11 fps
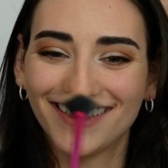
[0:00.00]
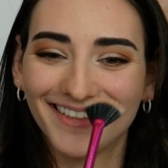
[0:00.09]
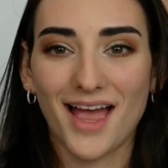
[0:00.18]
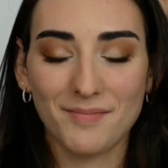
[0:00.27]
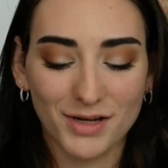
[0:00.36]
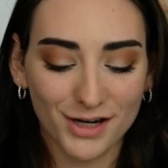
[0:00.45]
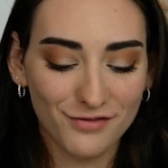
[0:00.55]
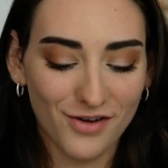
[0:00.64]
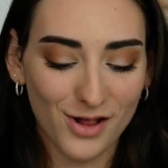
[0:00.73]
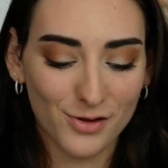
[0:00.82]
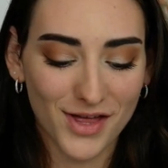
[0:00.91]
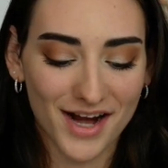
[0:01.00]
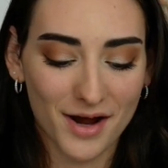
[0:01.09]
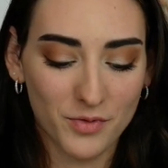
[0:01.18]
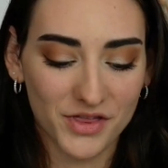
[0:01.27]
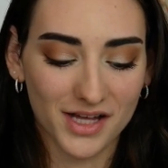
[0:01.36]
I'm gonna follow
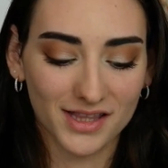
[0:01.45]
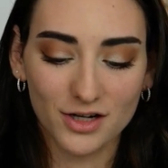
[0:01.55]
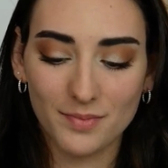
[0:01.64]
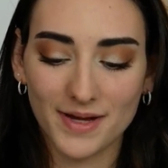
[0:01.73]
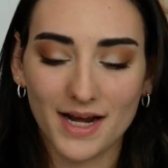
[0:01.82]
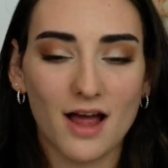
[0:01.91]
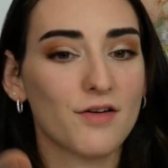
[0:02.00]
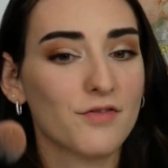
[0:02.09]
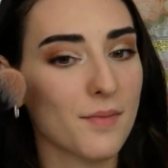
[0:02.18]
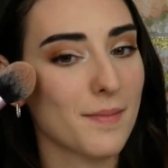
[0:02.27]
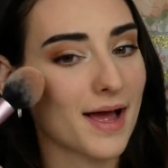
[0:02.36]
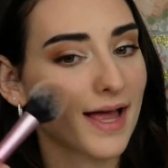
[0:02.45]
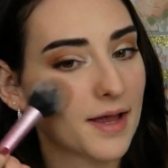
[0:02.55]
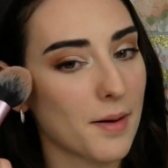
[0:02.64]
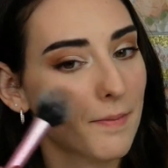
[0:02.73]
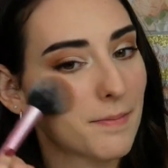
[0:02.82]
that up with a little bit of
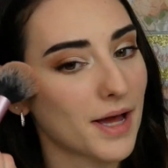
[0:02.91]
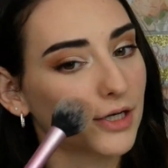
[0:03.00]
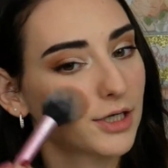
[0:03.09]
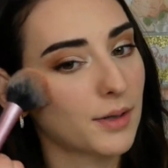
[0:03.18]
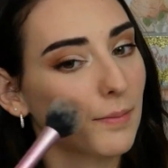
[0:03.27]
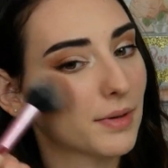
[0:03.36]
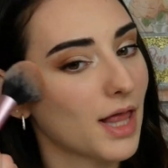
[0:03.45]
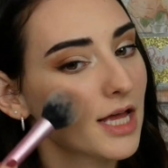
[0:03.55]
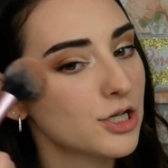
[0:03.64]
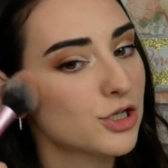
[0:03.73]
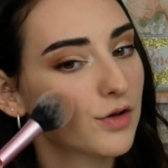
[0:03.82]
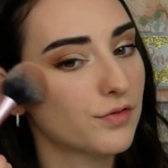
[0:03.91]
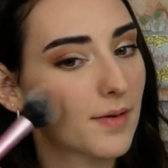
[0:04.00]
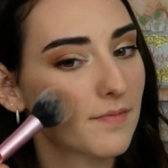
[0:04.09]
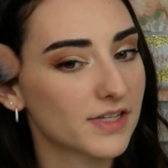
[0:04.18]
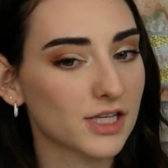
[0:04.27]
my Butter Blush
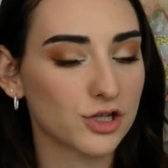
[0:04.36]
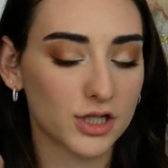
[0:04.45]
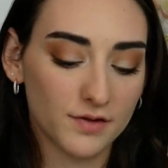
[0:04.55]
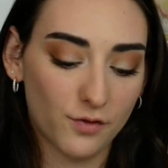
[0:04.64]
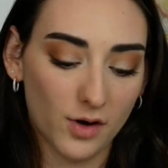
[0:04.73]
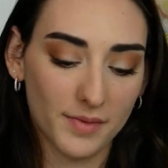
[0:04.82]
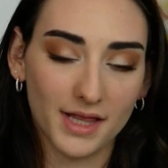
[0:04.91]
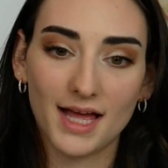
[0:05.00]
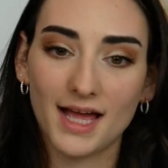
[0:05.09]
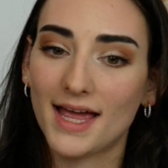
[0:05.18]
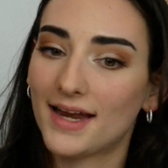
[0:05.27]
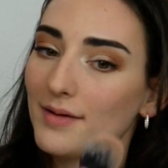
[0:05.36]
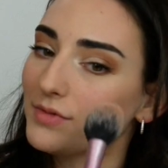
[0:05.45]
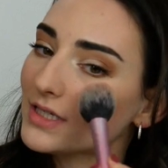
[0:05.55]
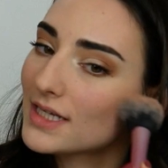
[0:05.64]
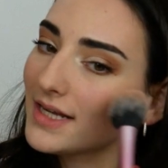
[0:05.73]
from Physicians Formula, and I'm
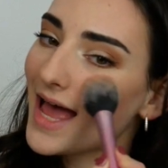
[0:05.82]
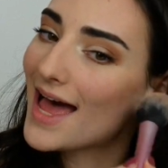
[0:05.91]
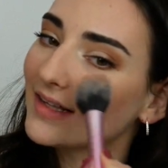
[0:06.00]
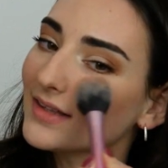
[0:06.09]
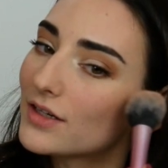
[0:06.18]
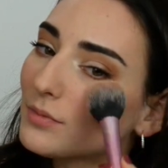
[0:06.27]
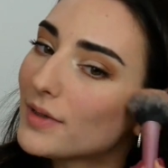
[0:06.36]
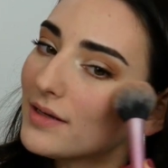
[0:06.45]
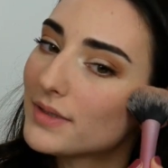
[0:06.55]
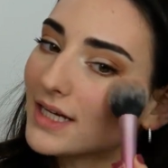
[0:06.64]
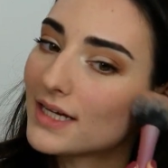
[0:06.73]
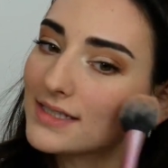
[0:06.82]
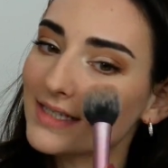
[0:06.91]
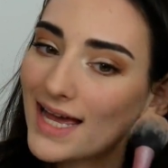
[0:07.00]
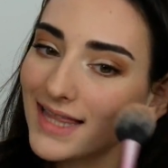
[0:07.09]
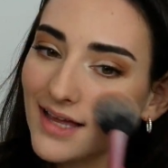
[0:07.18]
just gonna add a little bit
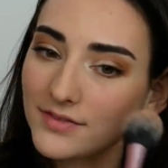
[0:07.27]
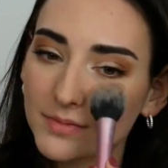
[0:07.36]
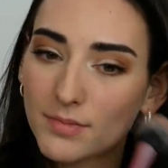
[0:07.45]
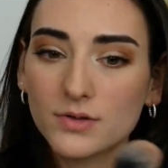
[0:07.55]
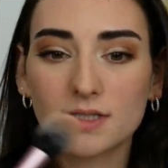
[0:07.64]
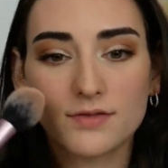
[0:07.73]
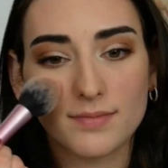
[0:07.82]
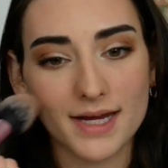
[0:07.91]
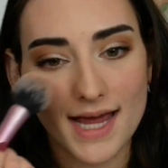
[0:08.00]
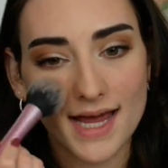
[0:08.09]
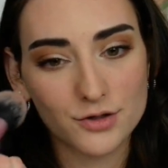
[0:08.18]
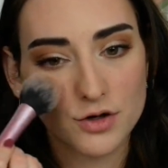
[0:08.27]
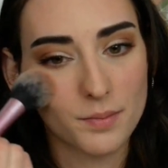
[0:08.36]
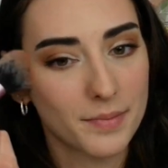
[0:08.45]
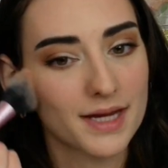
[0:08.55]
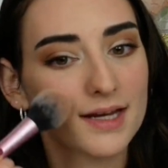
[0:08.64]
because I left most of my
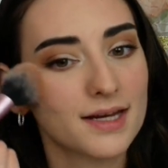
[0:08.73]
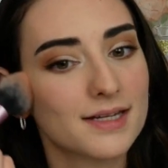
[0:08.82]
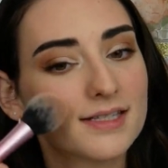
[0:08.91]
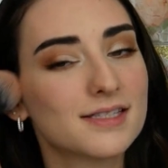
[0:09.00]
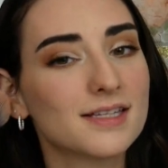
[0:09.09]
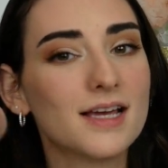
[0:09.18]
natural pinkness